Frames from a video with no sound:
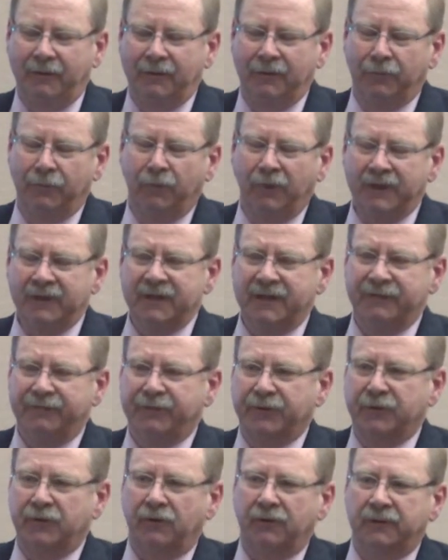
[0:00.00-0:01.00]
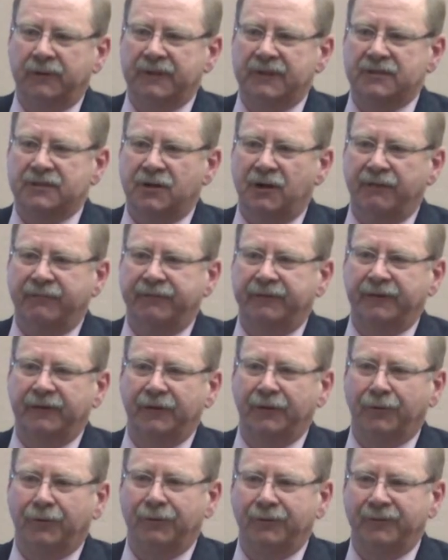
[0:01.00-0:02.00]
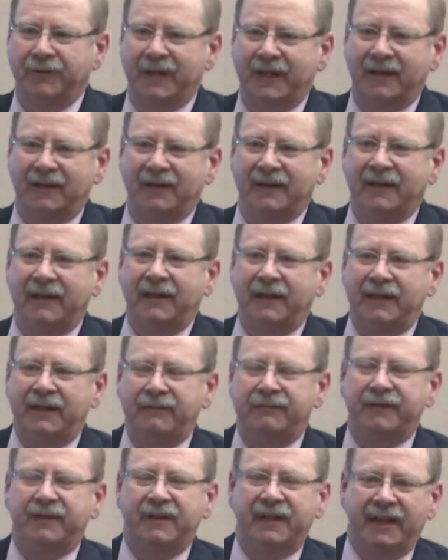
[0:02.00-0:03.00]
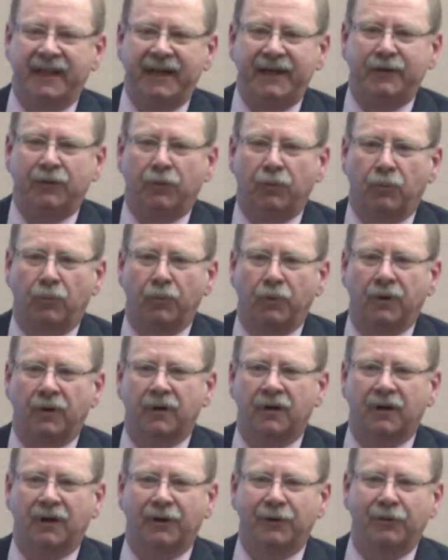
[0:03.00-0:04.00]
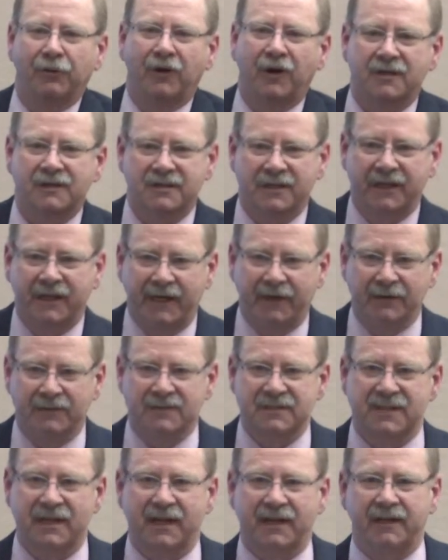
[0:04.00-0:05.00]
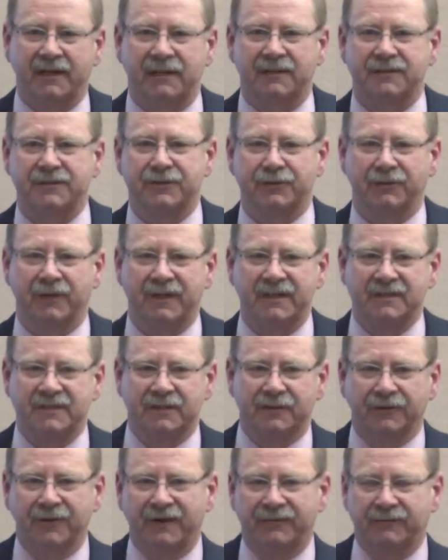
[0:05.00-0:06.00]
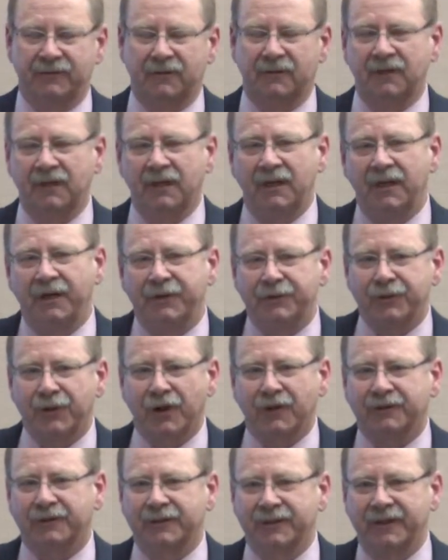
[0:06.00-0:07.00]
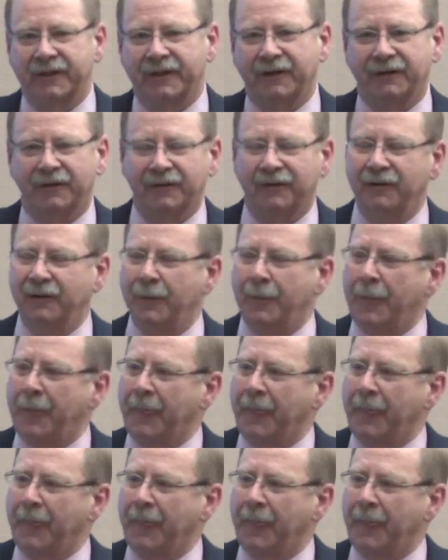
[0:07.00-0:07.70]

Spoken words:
The one difficulty is often, though, that even they don't work across care settings. They still have to talk to their